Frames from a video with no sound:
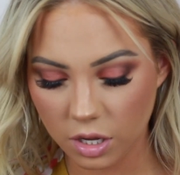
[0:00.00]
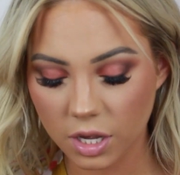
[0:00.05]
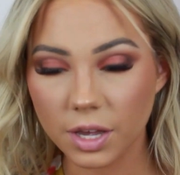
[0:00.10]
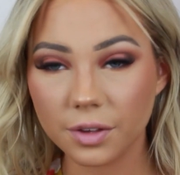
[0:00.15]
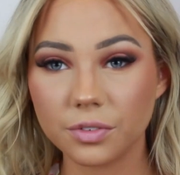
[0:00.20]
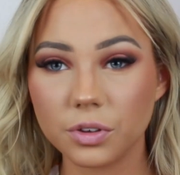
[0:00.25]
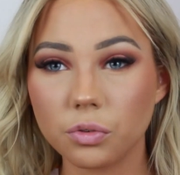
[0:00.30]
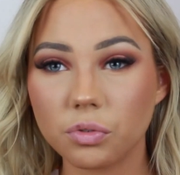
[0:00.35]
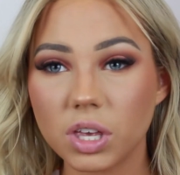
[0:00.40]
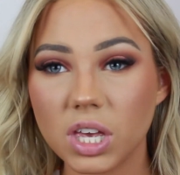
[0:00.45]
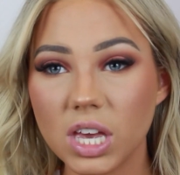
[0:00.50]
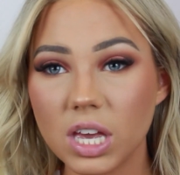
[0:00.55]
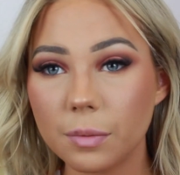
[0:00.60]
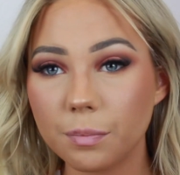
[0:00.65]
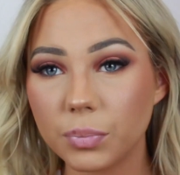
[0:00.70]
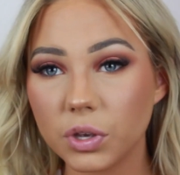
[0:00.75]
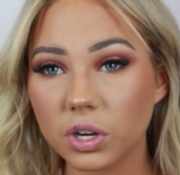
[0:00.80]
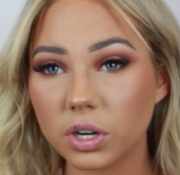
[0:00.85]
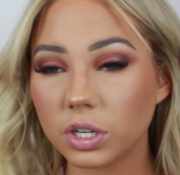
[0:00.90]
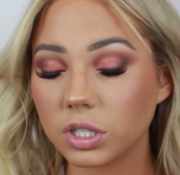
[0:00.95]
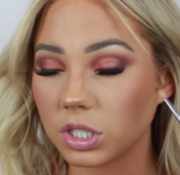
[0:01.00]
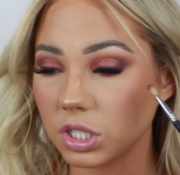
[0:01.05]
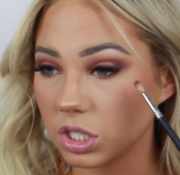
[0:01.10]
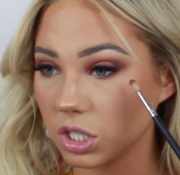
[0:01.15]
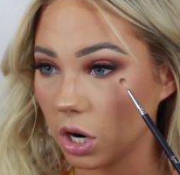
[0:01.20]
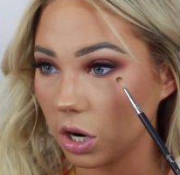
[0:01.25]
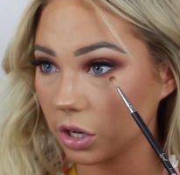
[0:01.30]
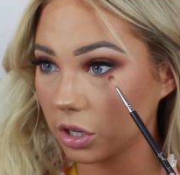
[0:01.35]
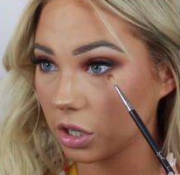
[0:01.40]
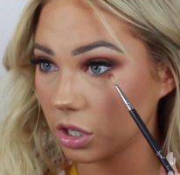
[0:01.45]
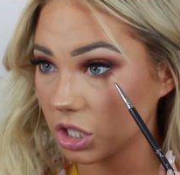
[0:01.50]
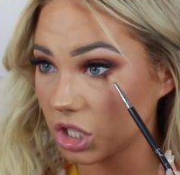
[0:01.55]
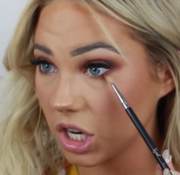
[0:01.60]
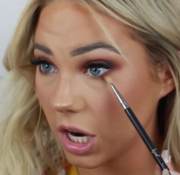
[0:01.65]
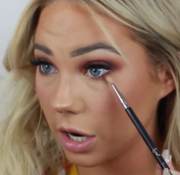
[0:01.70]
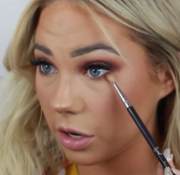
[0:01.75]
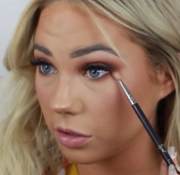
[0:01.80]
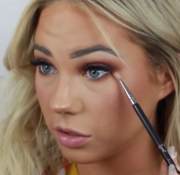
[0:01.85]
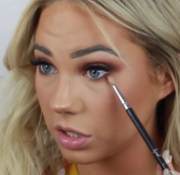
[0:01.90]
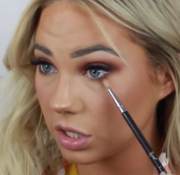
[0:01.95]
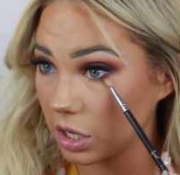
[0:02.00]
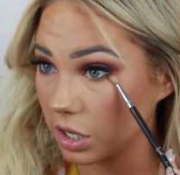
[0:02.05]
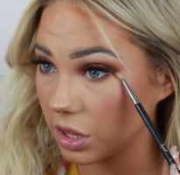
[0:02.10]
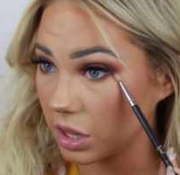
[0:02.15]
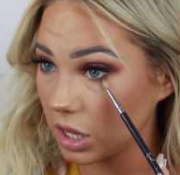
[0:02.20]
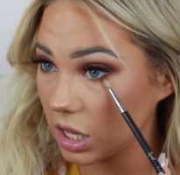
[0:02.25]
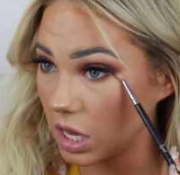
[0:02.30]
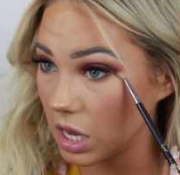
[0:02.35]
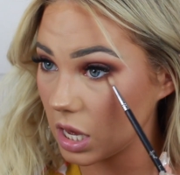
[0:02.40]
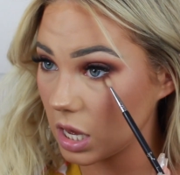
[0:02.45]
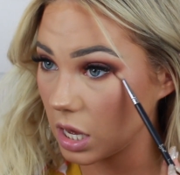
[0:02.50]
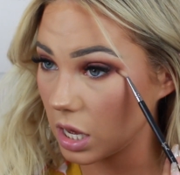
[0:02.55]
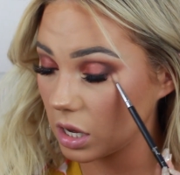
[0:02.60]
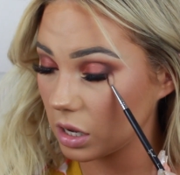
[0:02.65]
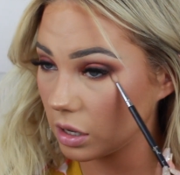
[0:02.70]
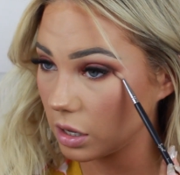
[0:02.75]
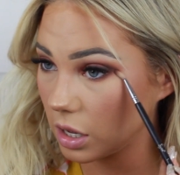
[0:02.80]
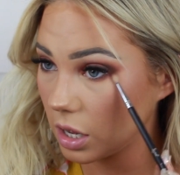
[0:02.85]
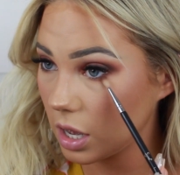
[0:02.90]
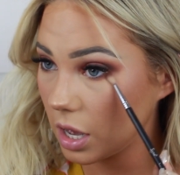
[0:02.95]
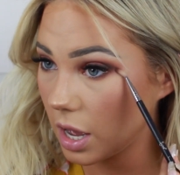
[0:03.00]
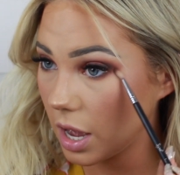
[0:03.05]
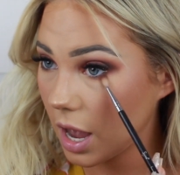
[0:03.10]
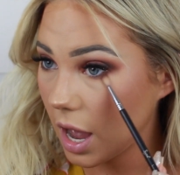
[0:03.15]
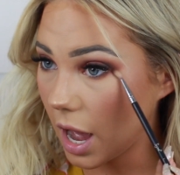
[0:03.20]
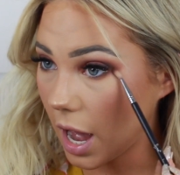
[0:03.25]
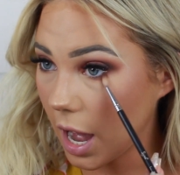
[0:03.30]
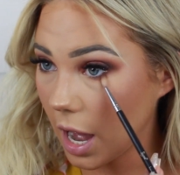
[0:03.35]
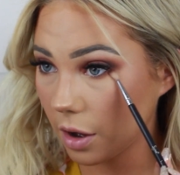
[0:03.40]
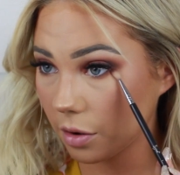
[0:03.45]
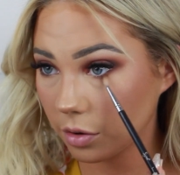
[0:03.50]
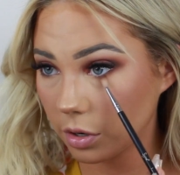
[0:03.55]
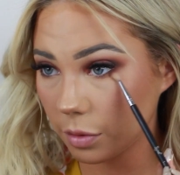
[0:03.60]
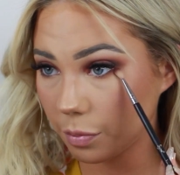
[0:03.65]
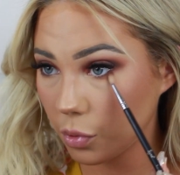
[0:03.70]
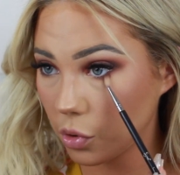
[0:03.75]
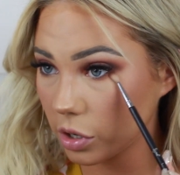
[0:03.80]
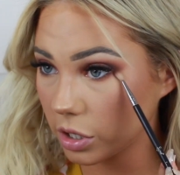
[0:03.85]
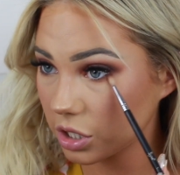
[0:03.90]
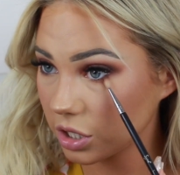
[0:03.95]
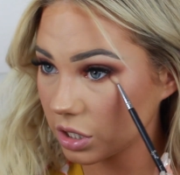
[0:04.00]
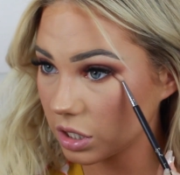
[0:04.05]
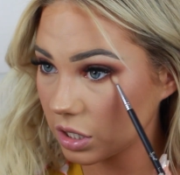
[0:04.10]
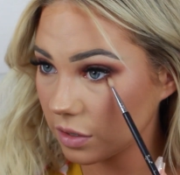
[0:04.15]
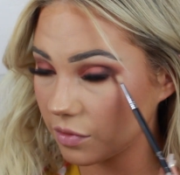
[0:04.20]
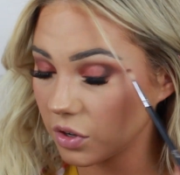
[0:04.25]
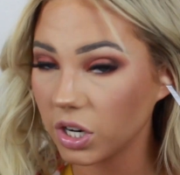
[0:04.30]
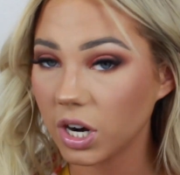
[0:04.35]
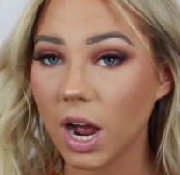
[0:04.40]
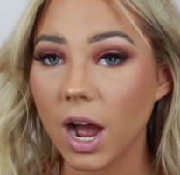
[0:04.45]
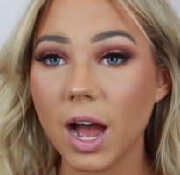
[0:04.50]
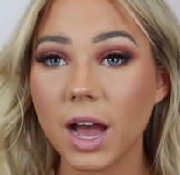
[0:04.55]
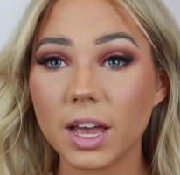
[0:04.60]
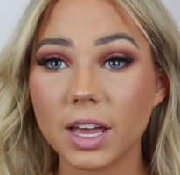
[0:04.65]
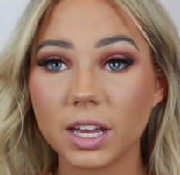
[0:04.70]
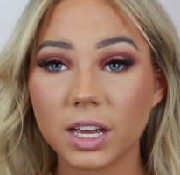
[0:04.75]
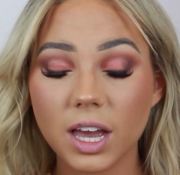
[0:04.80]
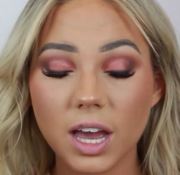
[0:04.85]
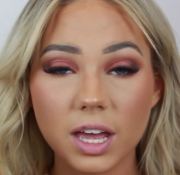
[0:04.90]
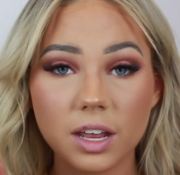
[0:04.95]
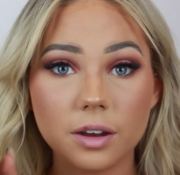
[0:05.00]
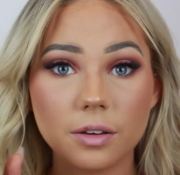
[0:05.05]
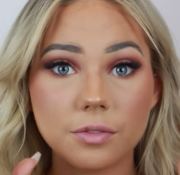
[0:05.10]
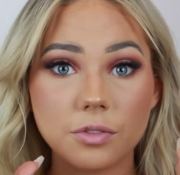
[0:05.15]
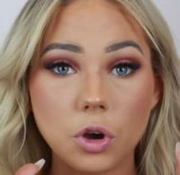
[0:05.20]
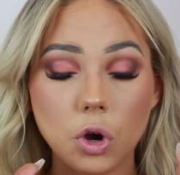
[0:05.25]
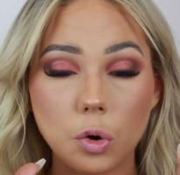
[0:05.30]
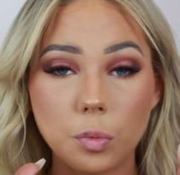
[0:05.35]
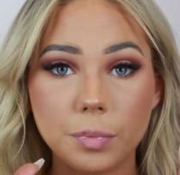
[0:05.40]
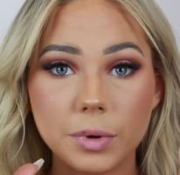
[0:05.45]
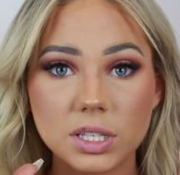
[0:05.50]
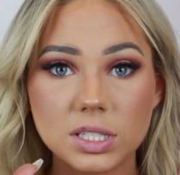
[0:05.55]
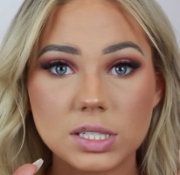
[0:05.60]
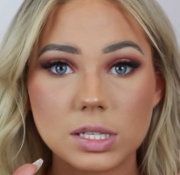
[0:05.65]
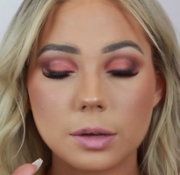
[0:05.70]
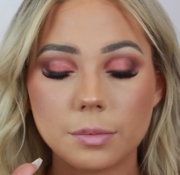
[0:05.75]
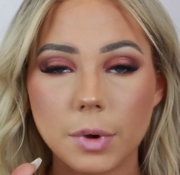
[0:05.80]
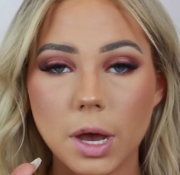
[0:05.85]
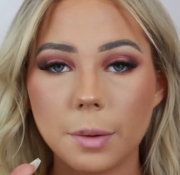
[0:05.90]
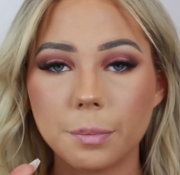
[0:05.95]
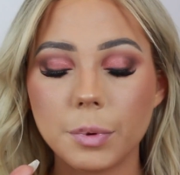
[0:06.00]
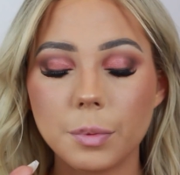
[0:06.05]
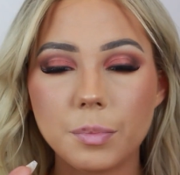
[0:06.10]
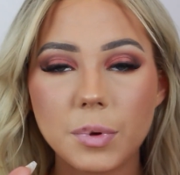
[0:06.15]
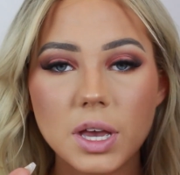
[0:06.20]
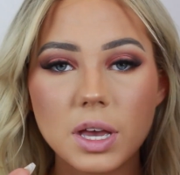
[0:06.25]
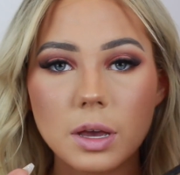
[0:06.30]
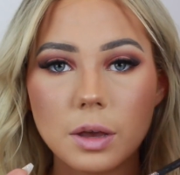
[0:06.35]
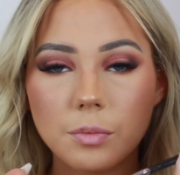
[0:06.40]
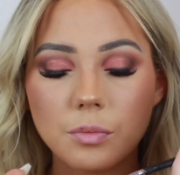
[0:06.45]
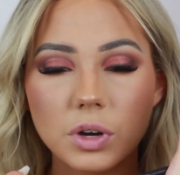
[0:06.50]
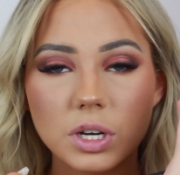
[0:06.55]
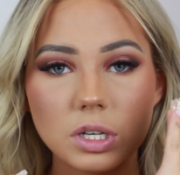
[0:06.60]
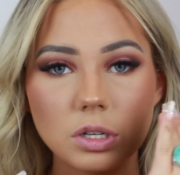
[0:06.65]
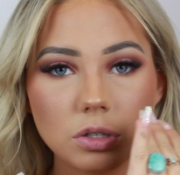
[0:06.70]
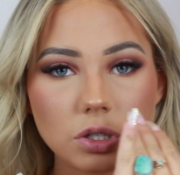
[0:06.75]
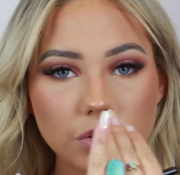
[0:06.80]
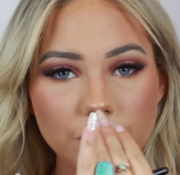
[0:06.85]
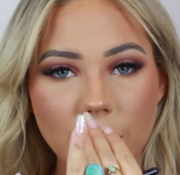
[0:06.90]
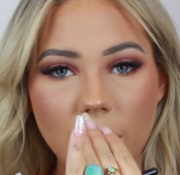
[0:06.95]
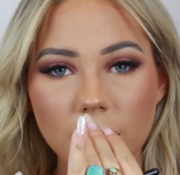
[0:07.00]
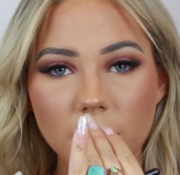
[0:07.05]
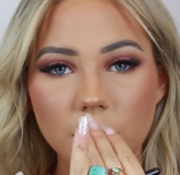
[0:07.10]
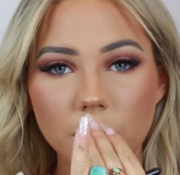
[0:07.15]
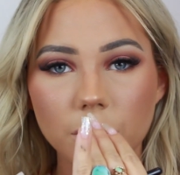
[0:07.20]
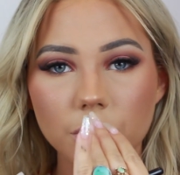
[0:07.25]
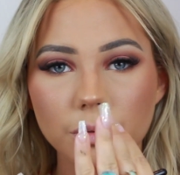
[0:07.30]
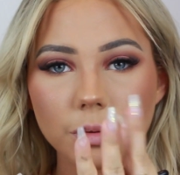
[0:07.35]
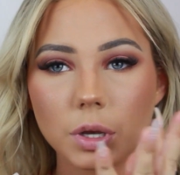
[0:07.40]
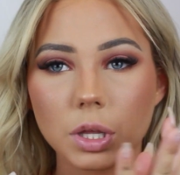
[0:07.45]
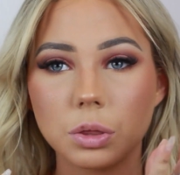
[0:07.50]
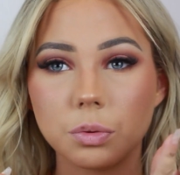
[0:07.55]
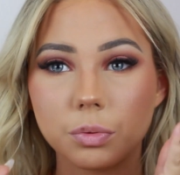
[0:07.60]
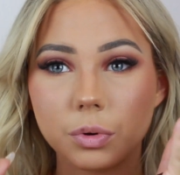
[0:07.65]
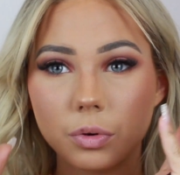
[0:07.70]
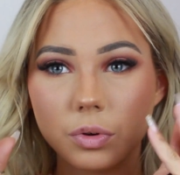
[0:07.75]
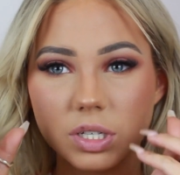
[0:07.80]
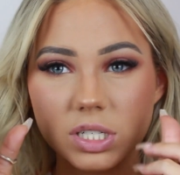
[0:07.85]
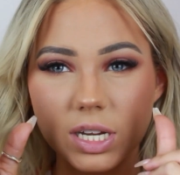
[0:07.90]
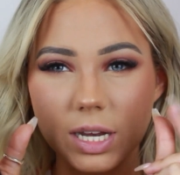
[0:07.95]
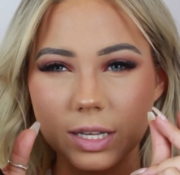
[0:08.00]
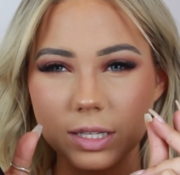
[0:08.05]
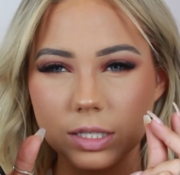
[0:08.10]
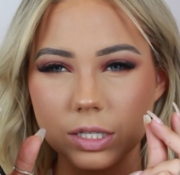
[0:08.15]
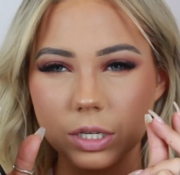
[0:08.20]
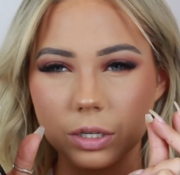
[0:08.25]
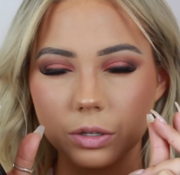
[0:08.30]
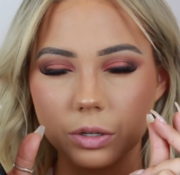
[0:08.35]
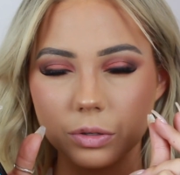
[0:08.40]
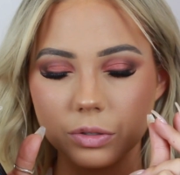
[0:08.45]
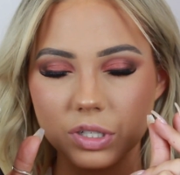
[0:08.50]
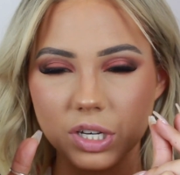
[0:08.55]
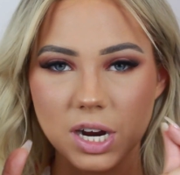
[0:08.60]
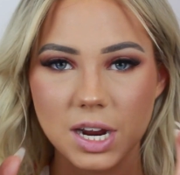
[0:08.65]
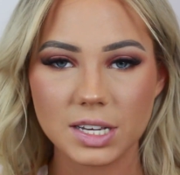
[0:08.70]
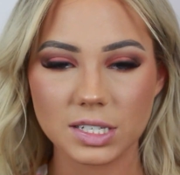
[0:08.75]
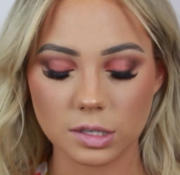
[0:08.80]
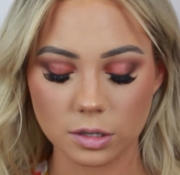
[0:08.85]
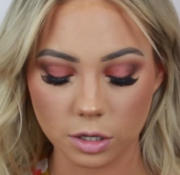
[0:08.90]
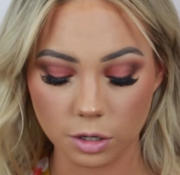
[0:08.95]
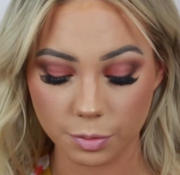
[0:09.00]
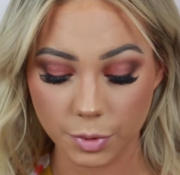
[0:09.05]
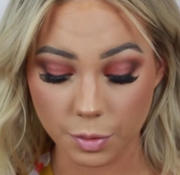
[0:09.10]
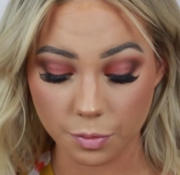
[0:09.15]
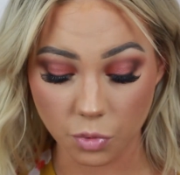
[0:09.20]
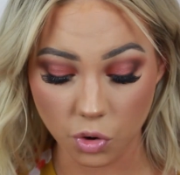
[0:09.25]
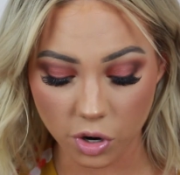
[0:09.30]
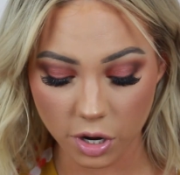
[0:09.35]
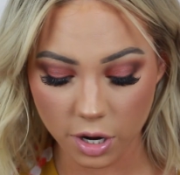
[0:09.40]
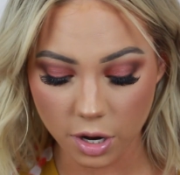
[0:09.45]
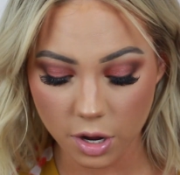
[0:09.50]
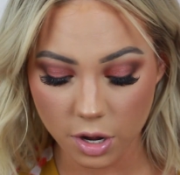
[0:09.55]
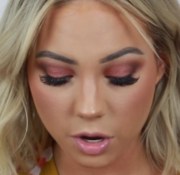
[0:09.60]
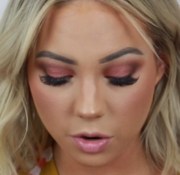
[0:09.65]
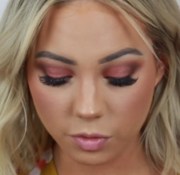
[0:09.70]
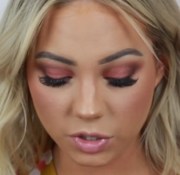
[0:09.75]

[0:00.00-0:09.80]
If you keep your darker shadows on the outer portions of your eye, it kind of opens them up a bit, and when you drag it all the way through, it tends to close your eyes a little bit more,